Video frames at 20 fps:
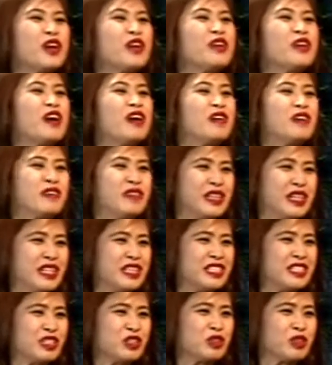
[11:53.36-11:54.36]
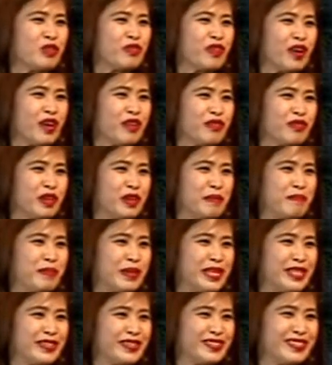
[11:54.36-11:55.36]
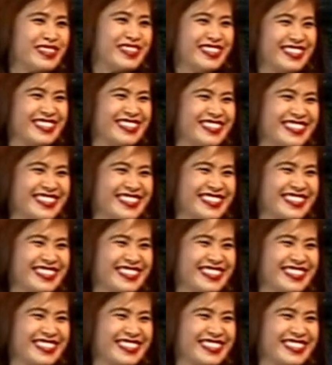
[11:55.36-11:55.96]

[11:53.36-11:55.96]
You're now really certified Filipino.